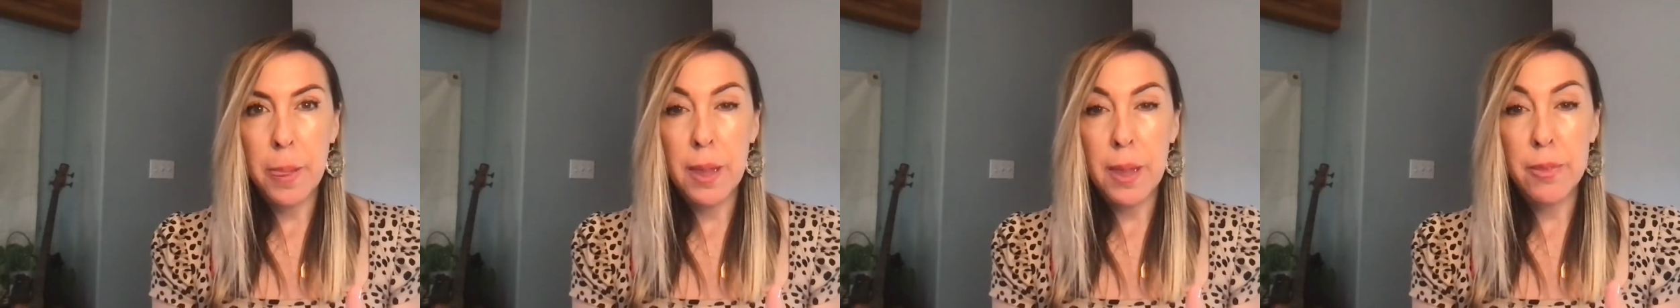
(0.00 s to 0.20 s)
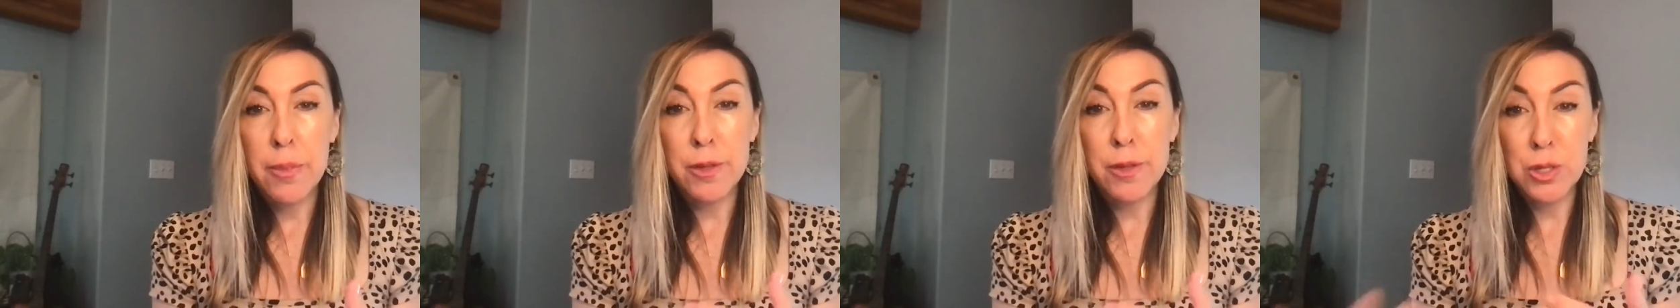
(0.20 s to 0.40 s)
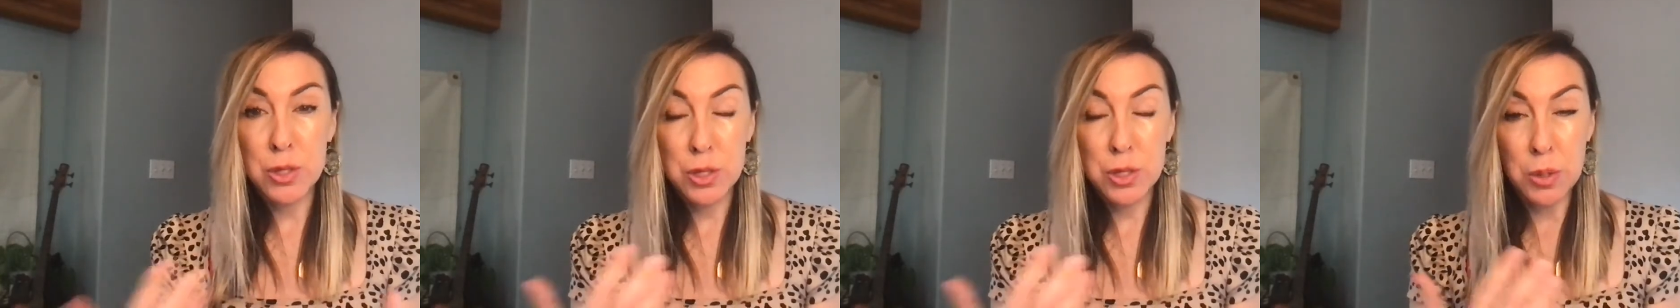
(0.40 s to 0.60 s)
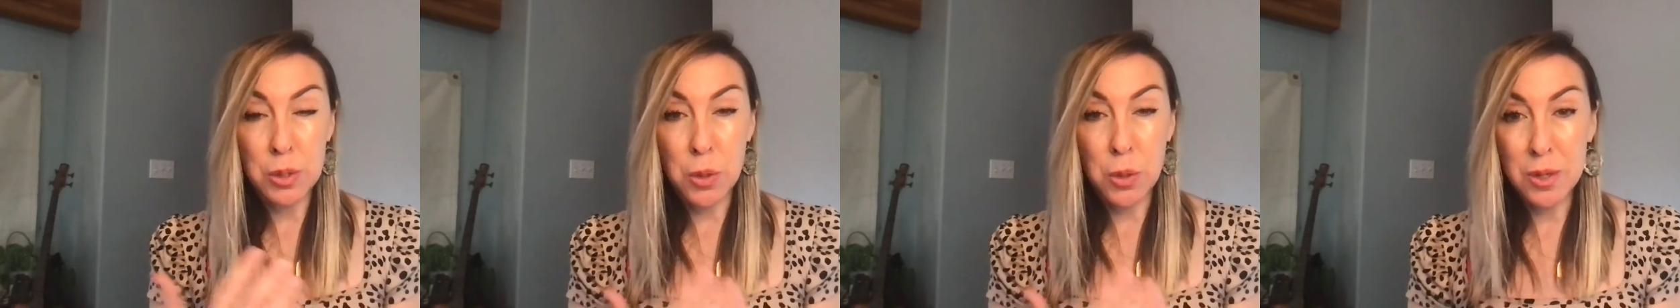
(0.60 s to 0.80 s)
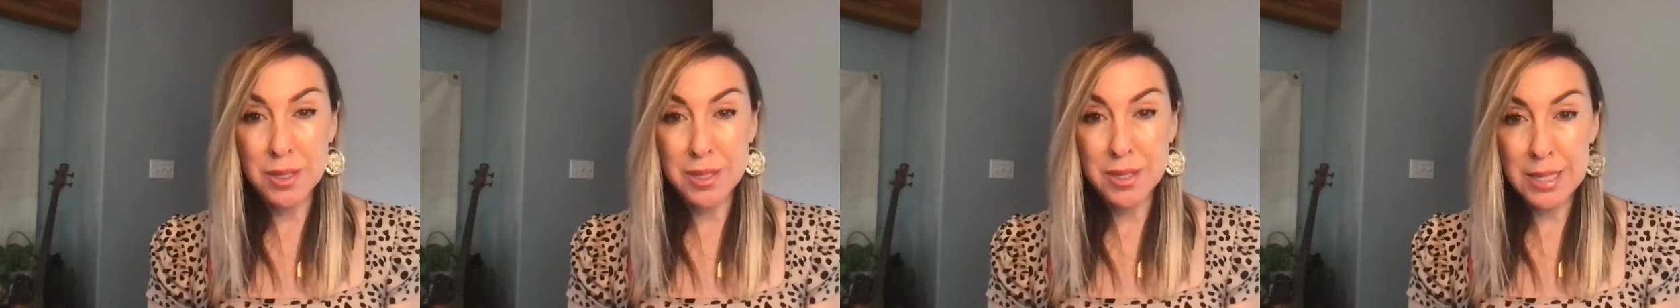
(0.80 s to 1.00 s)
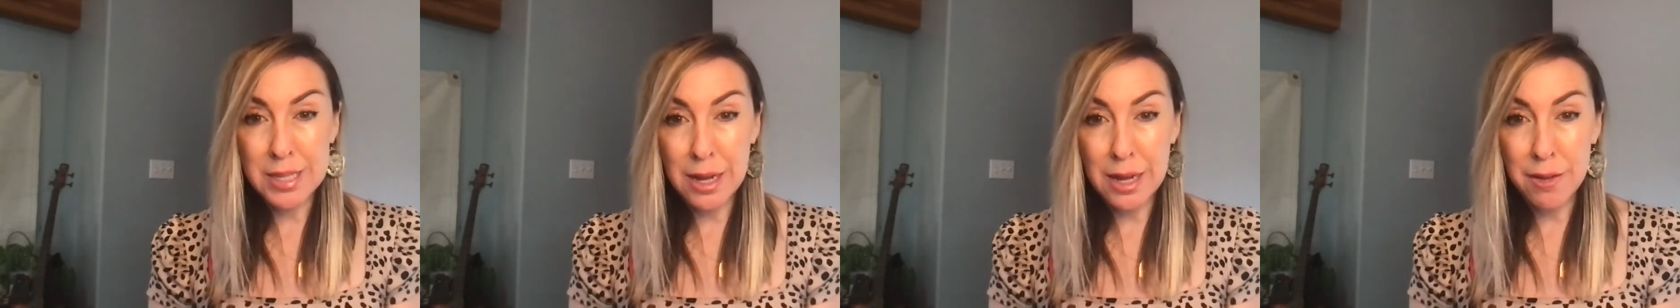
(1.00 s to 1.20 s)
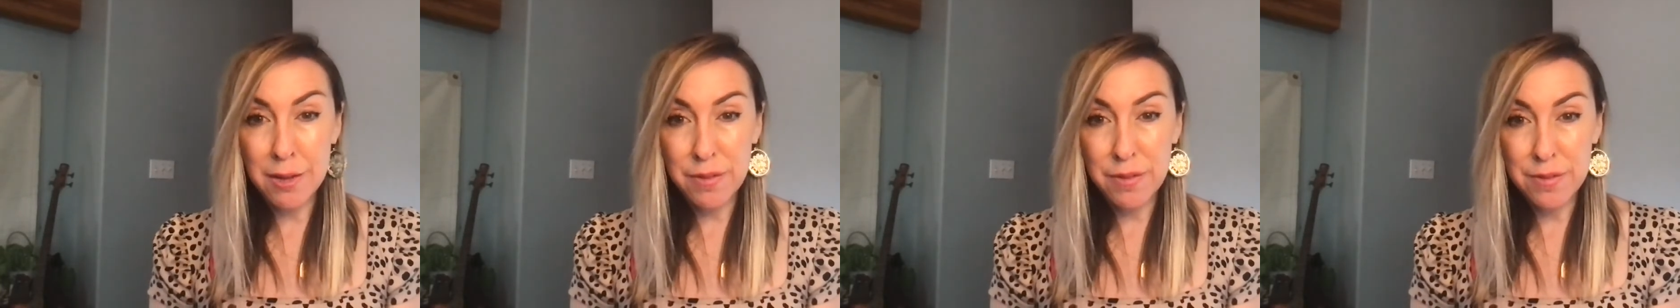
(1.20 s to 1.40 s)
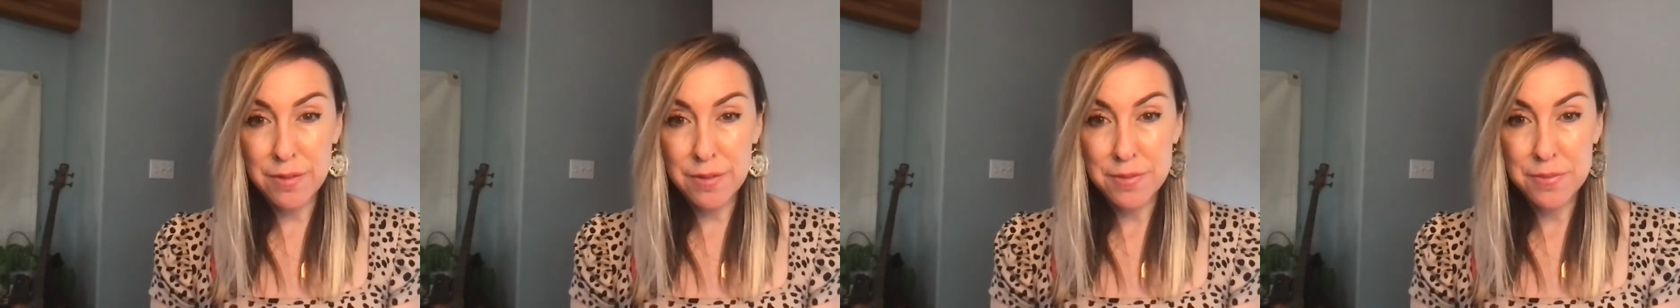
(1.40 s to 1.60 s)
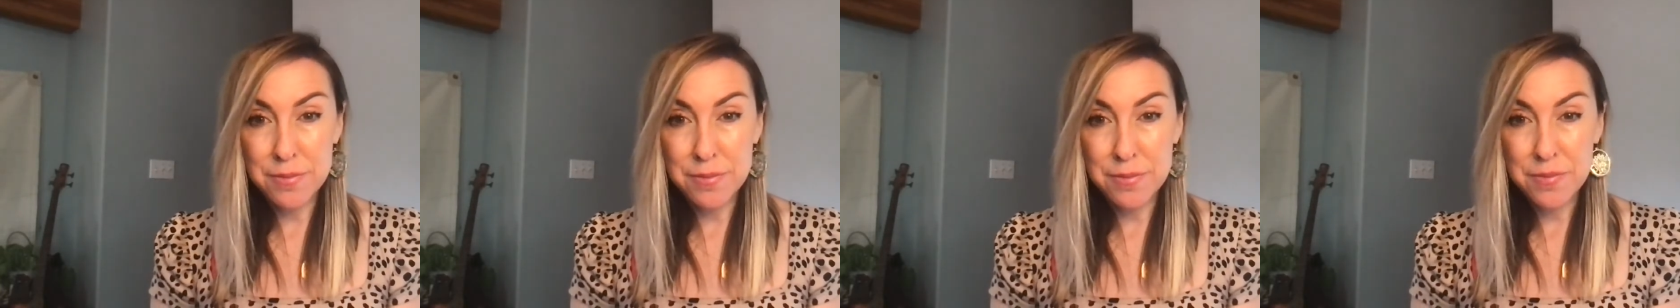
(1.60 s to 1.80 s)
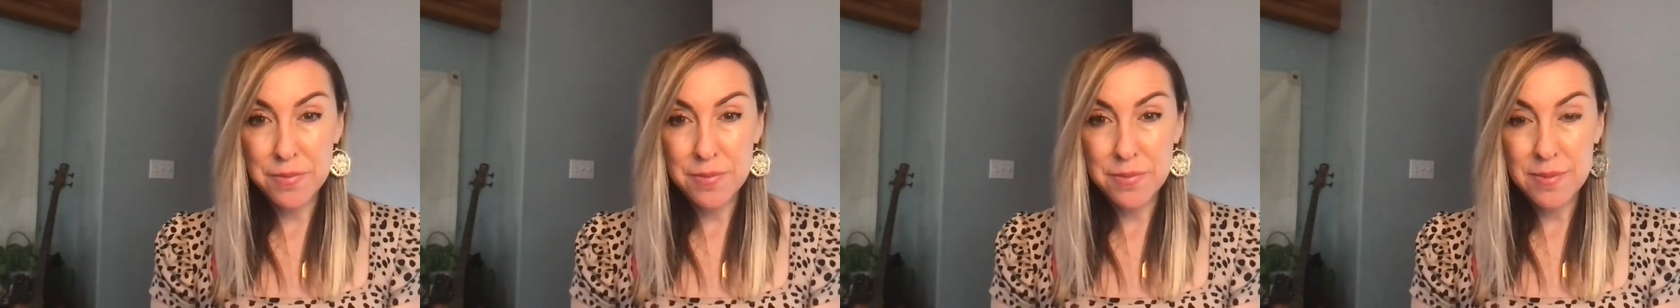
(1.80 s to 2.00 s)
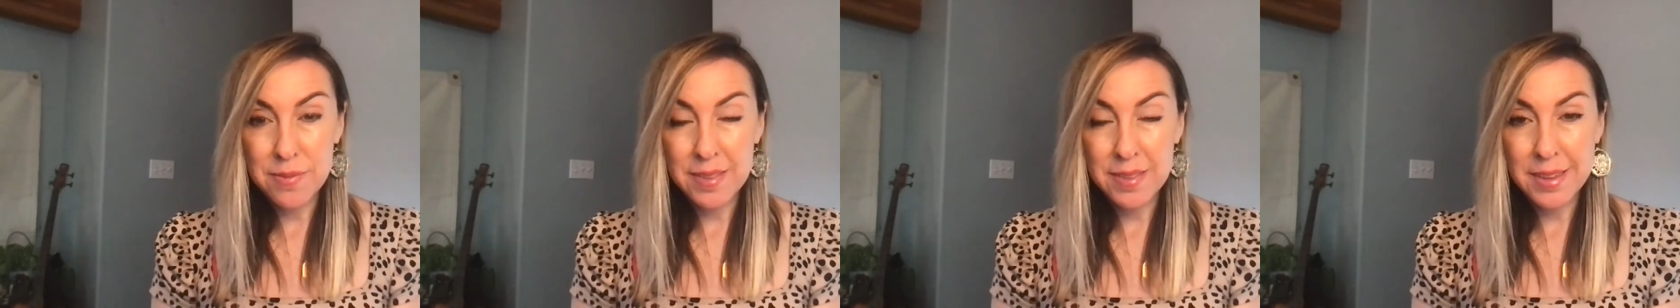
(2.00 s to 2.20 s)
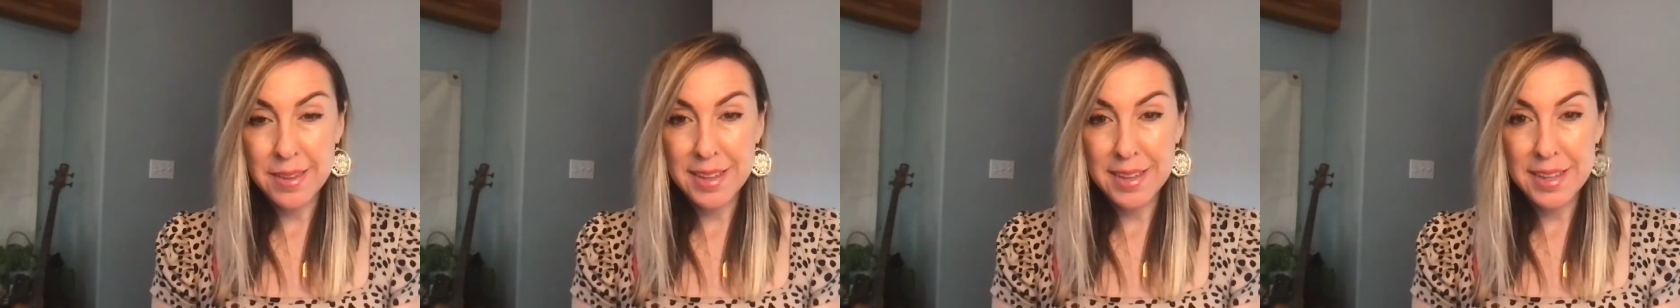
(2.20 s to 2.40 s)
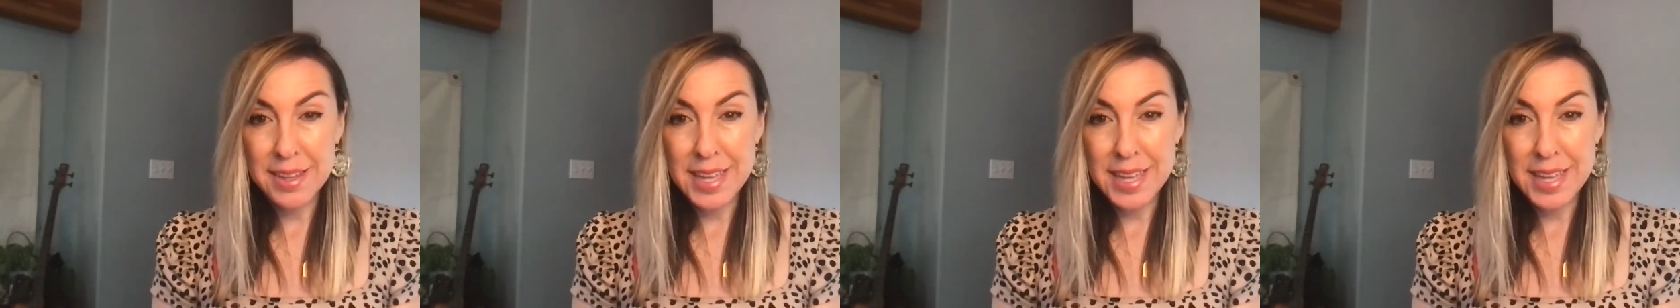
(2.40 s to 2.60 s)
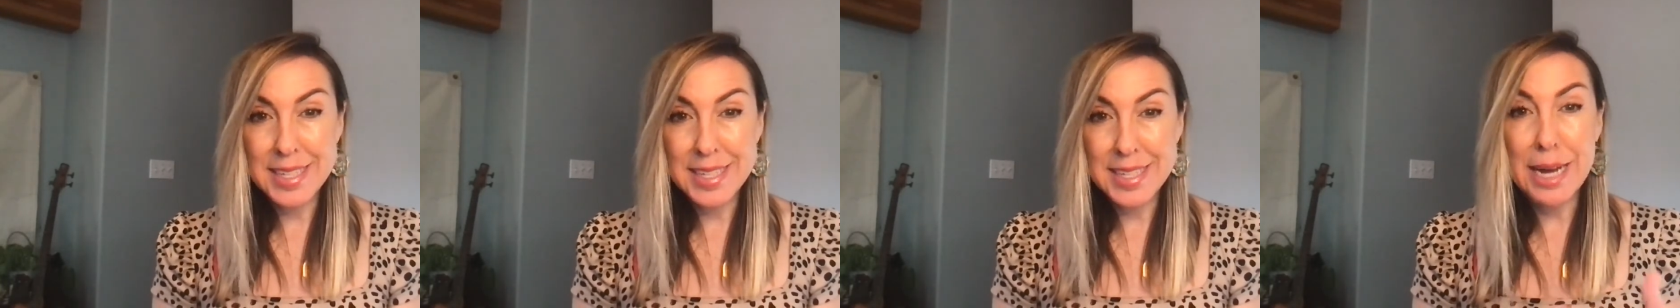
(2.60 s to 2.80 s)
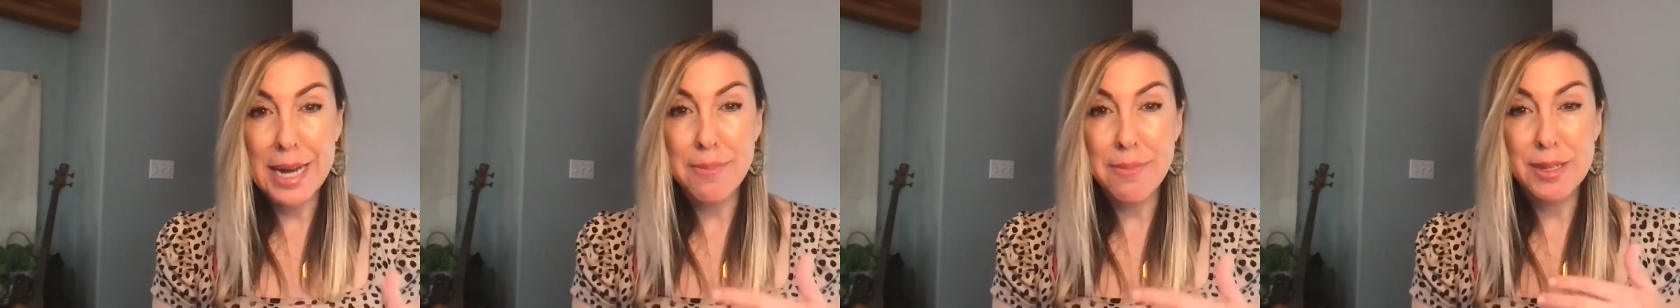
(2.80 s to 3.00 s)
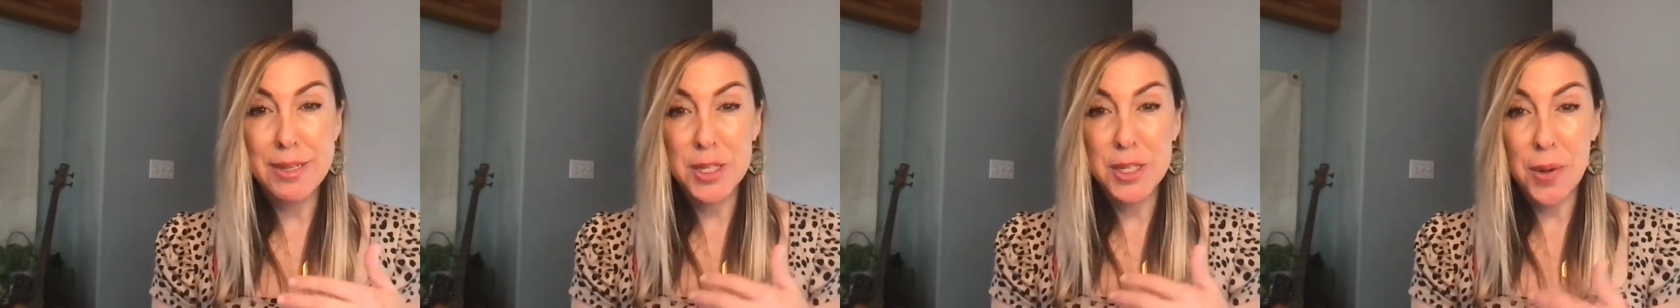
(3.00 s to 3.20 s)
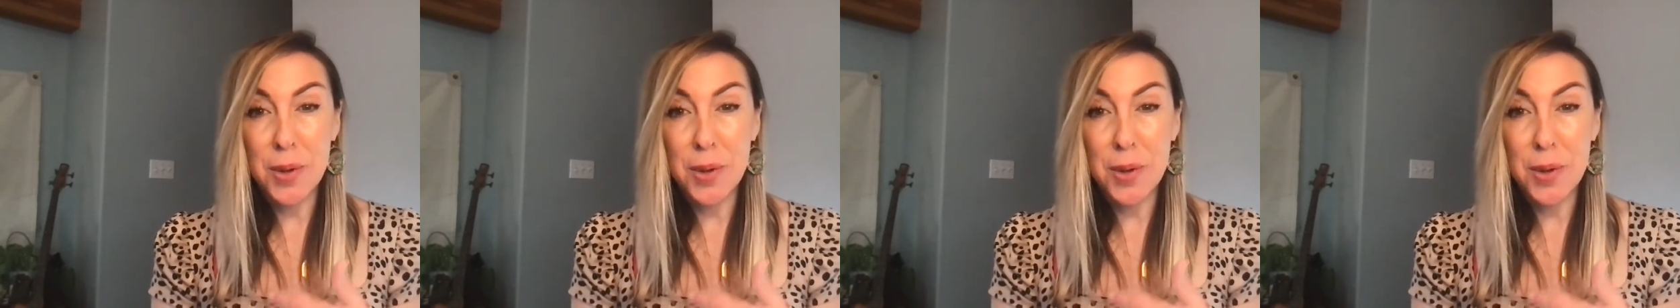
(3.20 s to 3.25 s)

the soul self and tap into